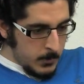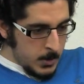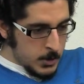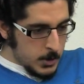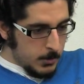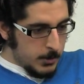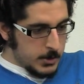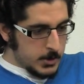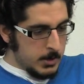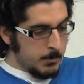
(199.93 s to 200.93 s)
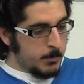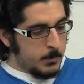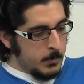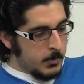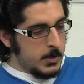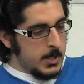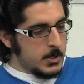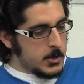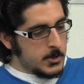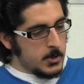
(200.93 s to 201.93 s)
So there's
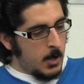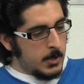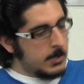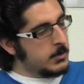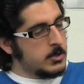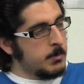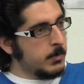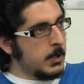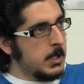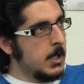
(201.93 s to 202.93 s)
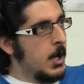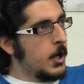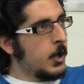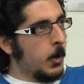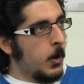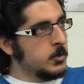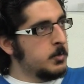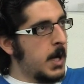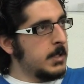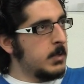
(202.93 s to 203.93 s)
theists are not simply
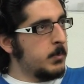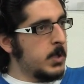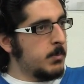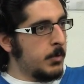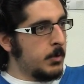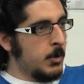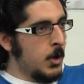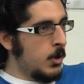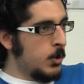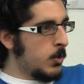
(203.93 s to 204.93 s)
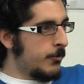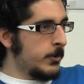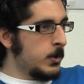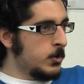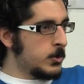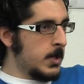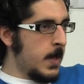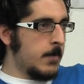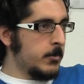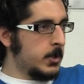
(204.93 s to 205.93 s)
closed-minded people who refuse the
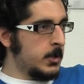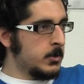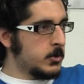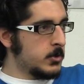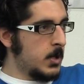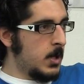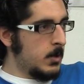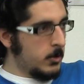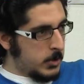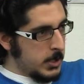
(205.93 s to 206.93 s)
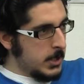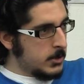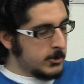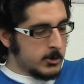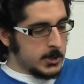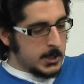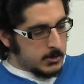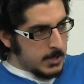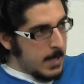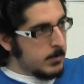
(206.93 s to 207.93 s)
evidence. Theists
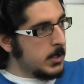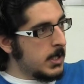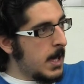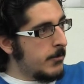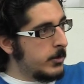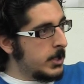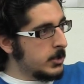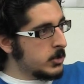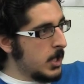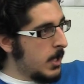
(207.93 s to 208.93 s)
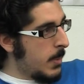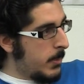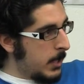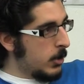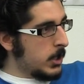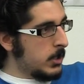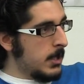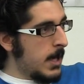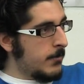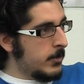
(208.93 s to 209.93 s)
examine the evidence, they look at
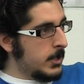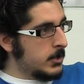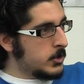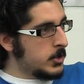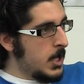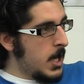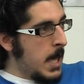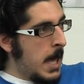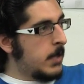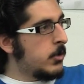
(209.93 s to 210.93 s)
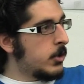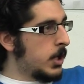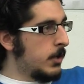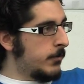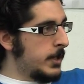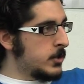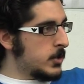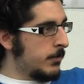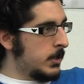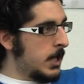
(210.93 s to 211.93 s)
the evidence, and they're convinced
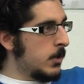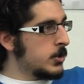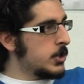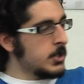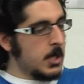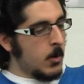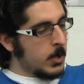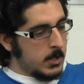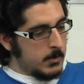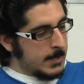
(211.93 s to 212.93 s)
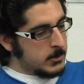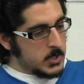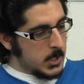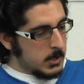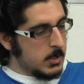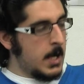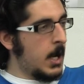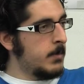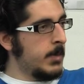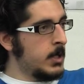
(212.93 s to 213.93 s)
of it. They don't just say, okay, that's it, and
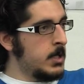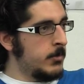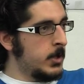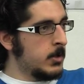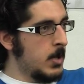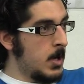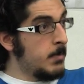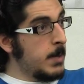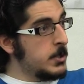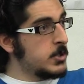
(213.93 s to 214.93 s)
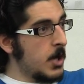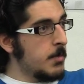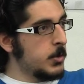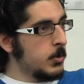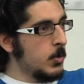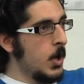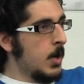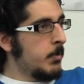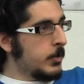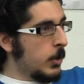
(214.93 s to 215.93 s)
I believe it. Maybe some do,
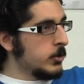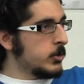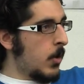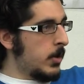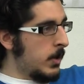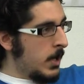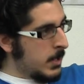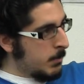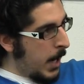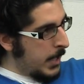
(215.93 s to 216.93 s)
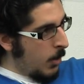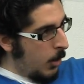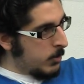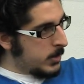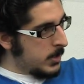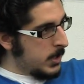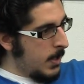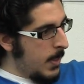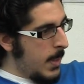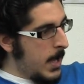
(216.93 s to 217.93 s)
but those are in a minority,
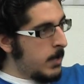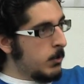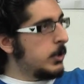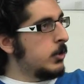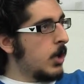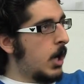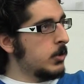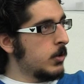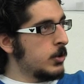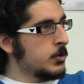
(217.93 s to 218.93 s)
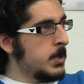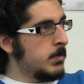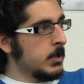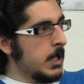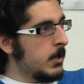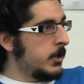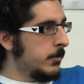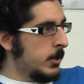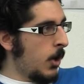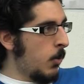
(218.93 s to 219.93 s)
and when you talk to those people, they don't
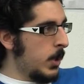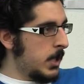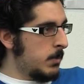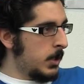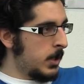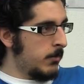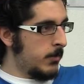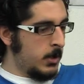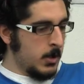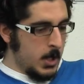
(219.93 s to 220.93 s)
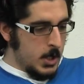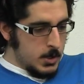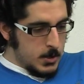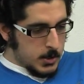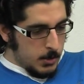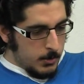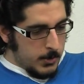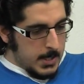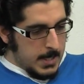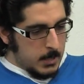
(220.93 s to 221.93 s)
even know what they believe in. So
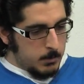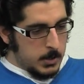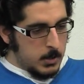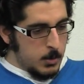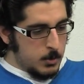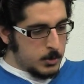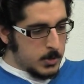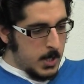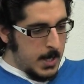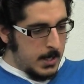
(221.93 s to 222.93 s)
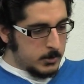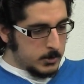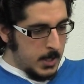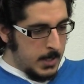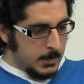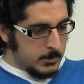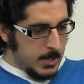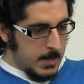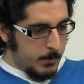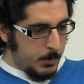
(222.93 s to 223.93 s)
they can not be used as an
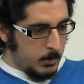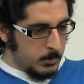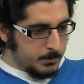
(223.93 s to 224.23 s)
example.